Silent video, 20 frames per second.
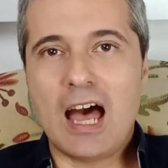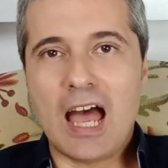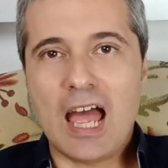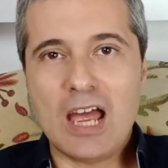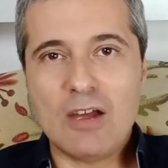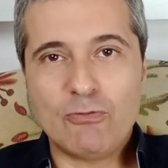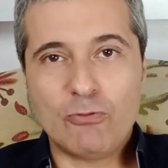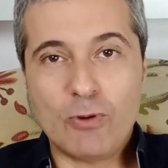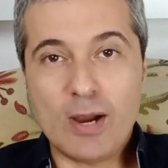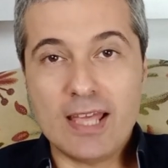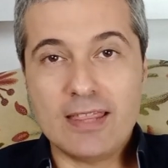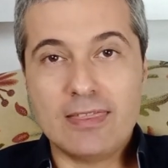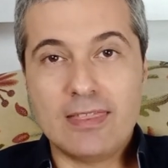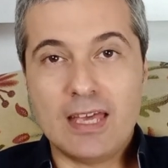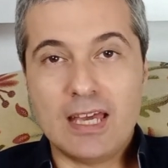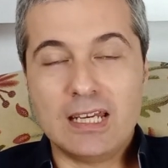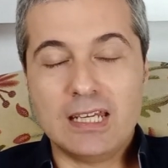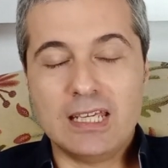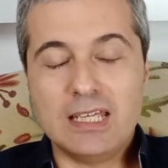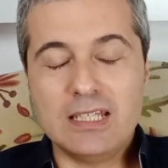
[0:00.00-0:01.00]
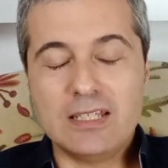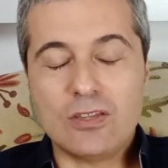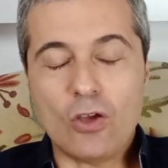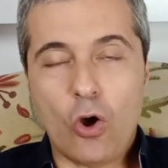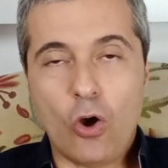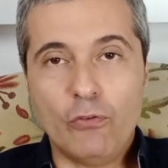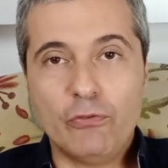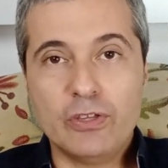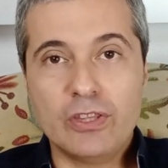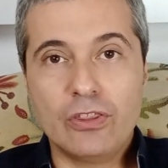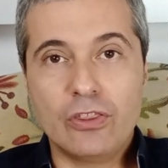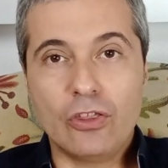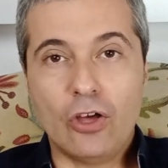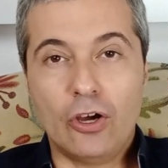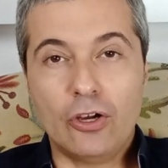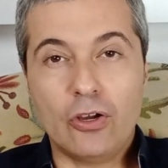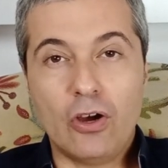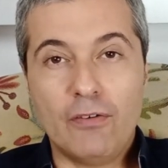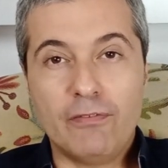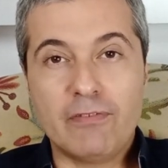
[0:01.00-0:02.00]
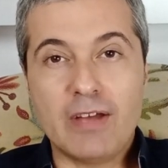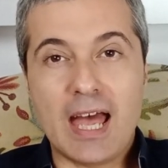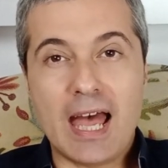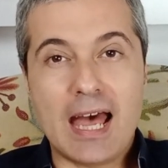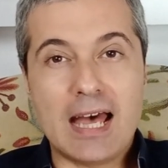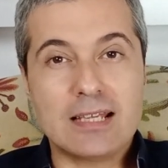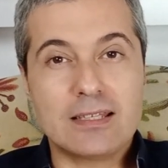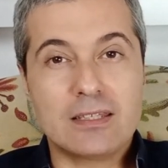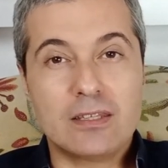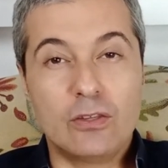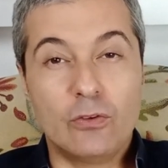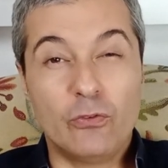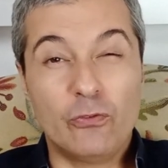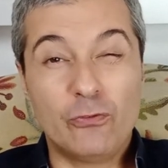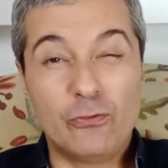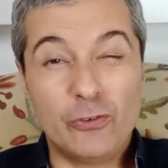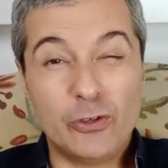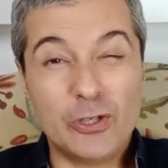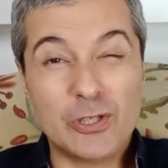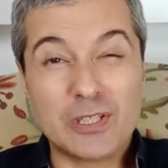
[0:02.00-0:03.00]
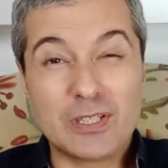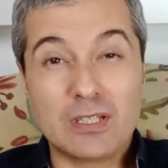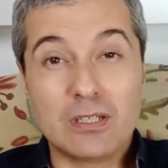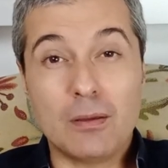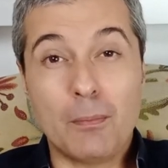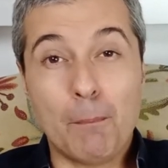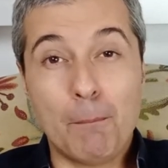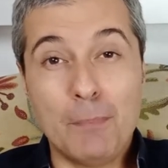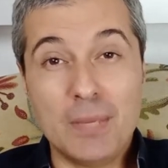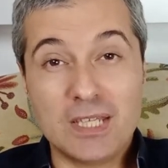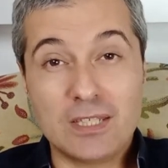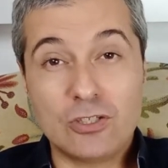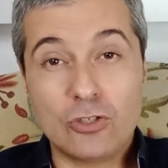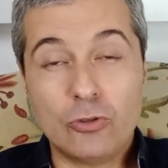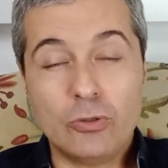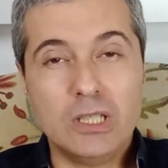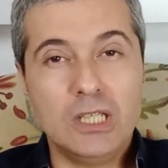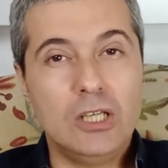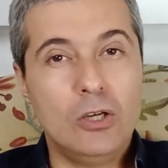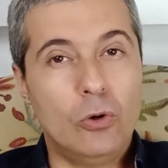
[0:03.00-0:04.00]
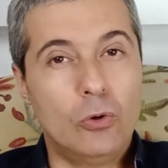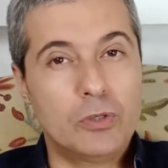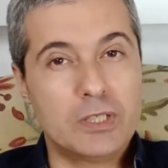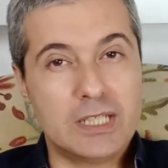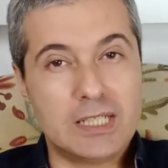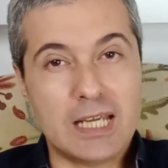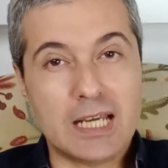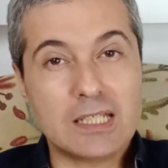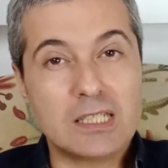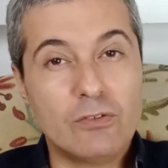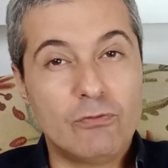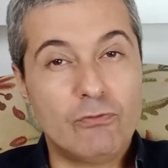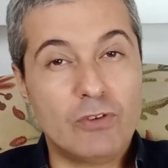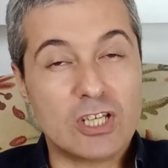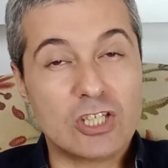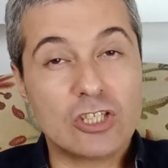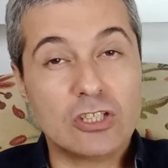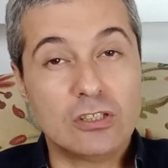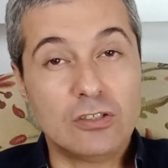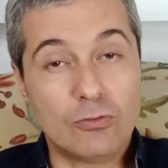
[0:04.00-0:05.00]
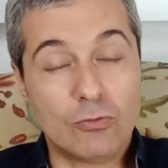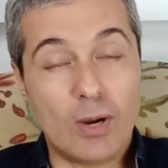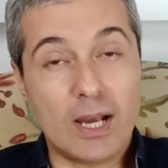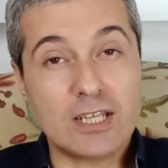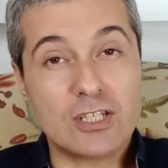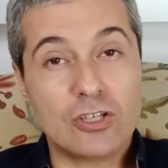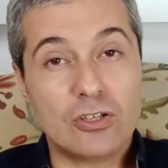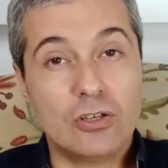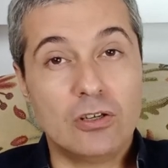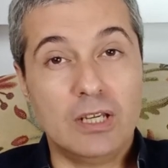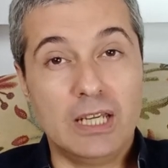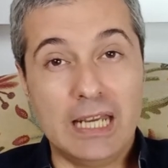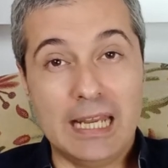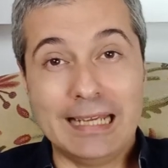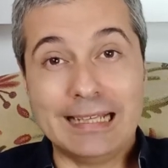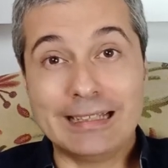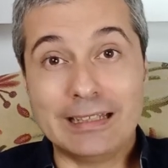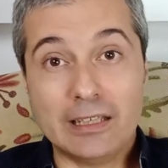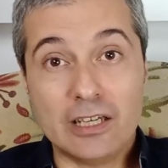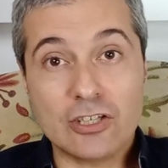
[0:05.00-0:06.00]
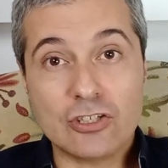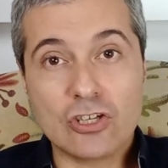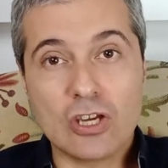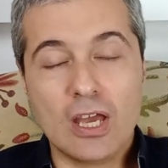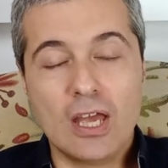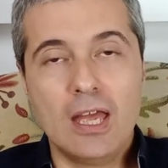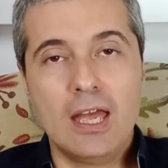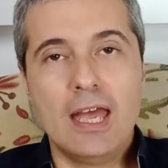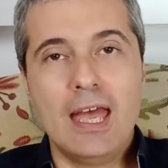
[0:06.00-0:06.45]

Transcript: I have read that he's often thought of as the first mystery or detective fiction writer in English.